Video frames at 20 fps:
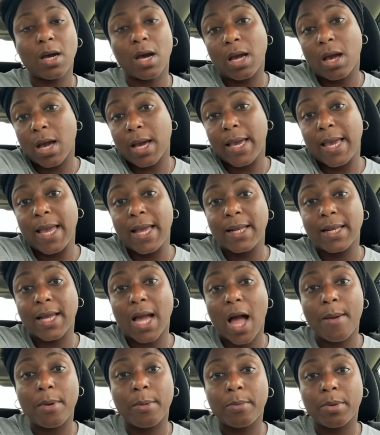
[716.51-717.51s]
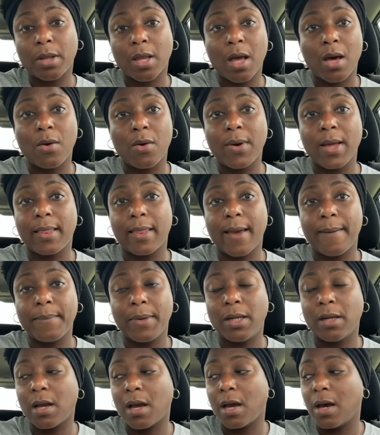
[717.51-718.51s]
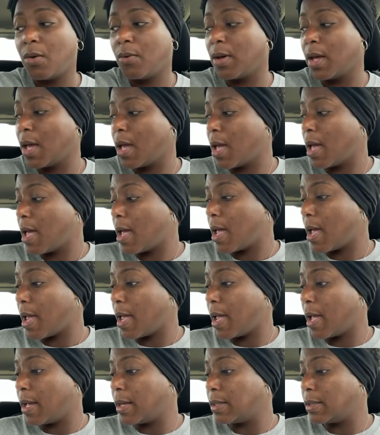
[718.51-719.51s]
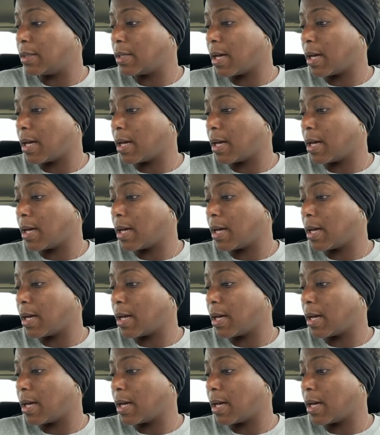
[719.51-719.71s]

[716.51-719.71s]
again, comment below and let me know. And